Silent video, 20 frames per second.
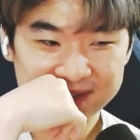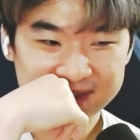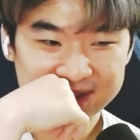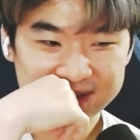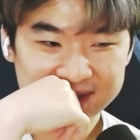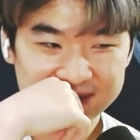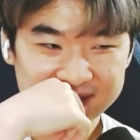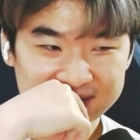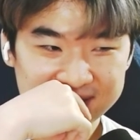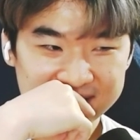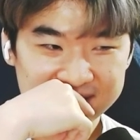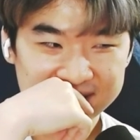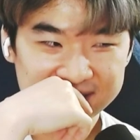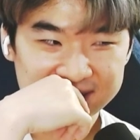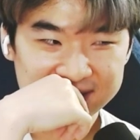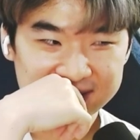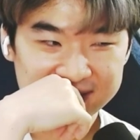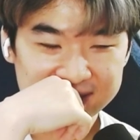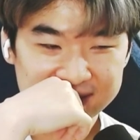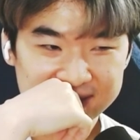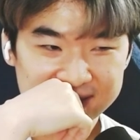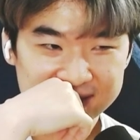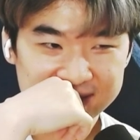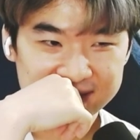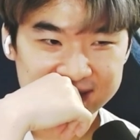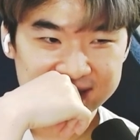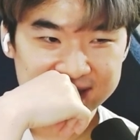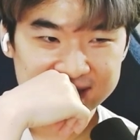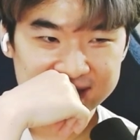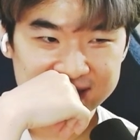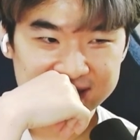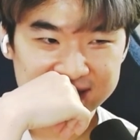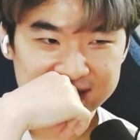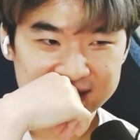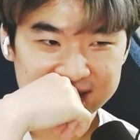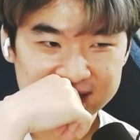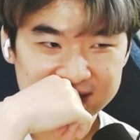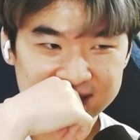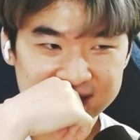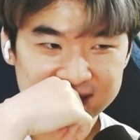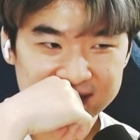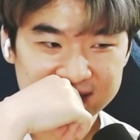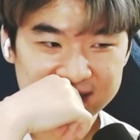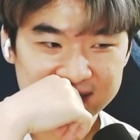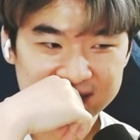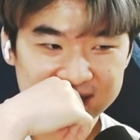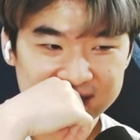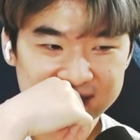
(silence)